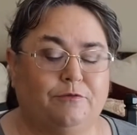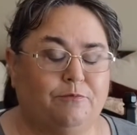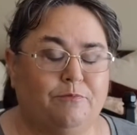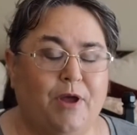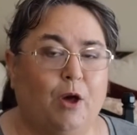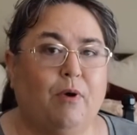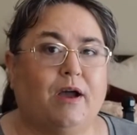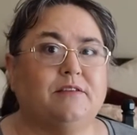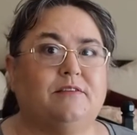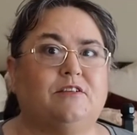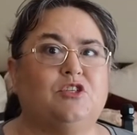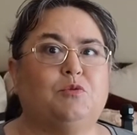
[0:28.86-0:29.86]
mailbox
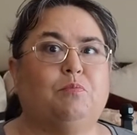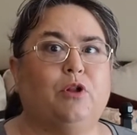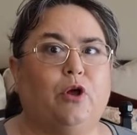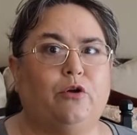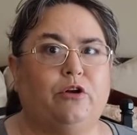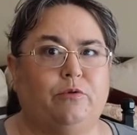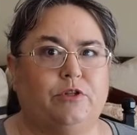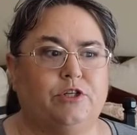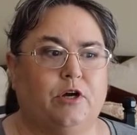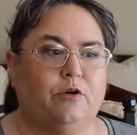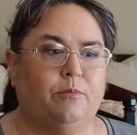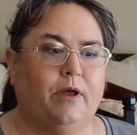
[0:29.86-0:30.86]
is exploded with
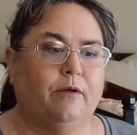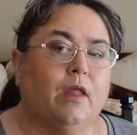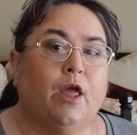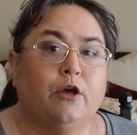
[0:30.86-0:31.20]
junk mail.